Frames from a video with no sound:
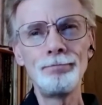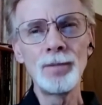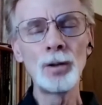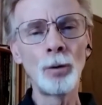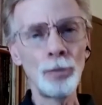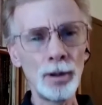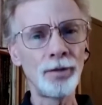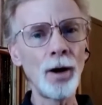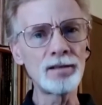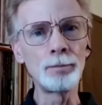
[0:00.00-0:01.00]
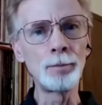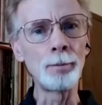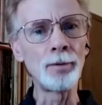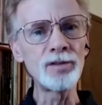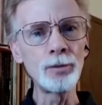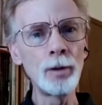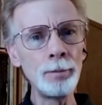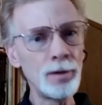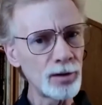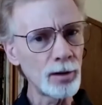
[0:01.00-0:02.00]
real thoughts about pursuing
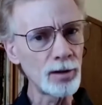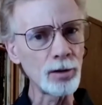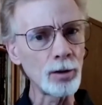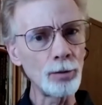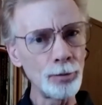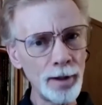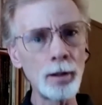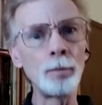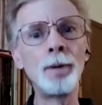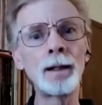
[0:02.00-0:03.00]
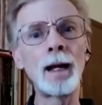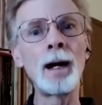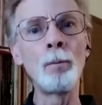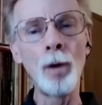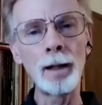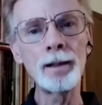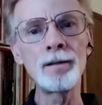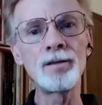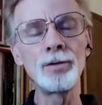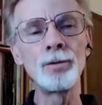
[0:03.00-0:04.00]
music as a career, but I
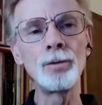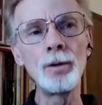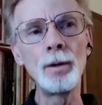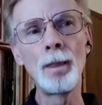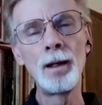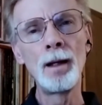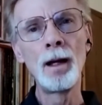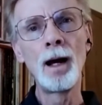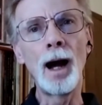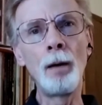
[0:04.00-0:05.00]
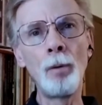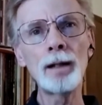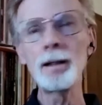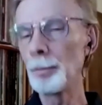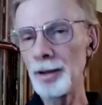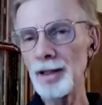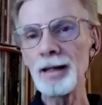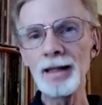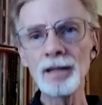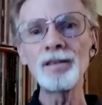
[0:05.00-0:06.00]
wanted to play
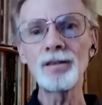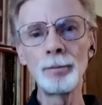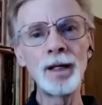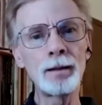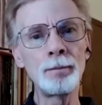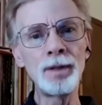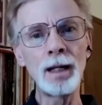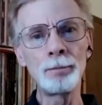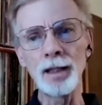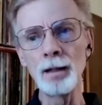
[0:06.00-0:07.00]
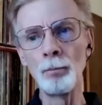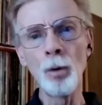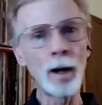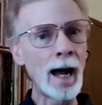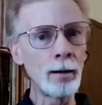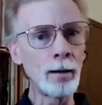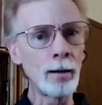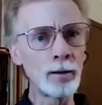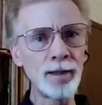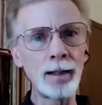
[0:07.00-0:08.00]
the instrument and be able to get more out of
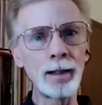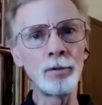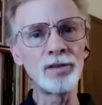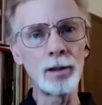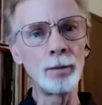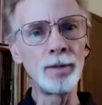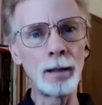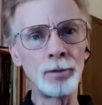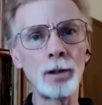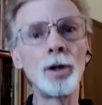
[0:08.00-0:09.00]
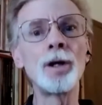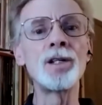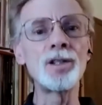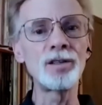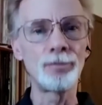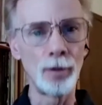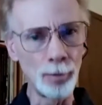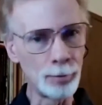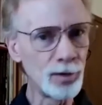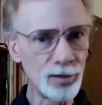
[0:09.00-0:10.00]
it than I was going to be able to learn just from
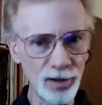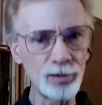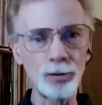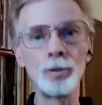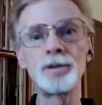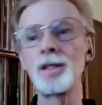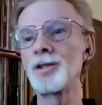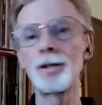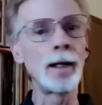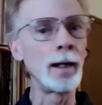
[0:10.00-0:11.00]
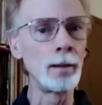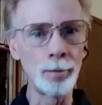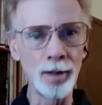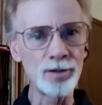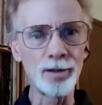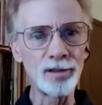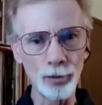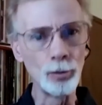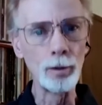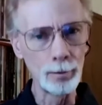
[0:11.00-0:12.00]
a music school teacher in an elementary
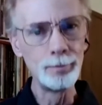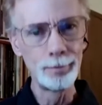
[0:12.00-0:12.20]
school,